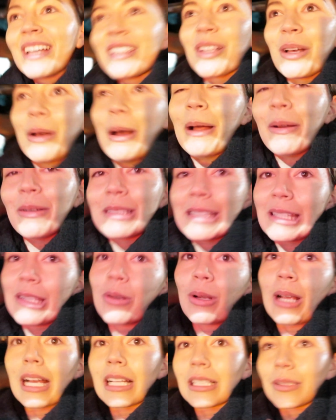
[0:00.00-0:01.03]
So I will see
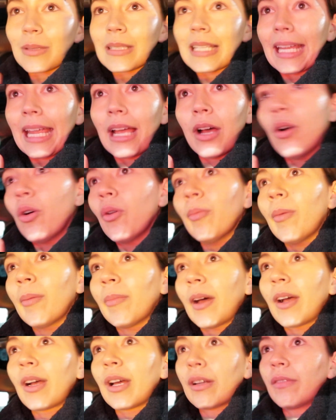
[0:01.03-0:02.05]
you guys once I get home.
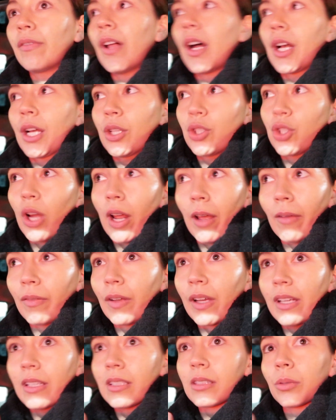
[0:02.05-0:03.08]
I'm not gonna vlog and
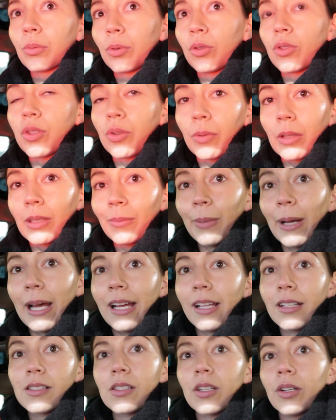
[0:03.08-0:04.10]
drive because the roads are really bad.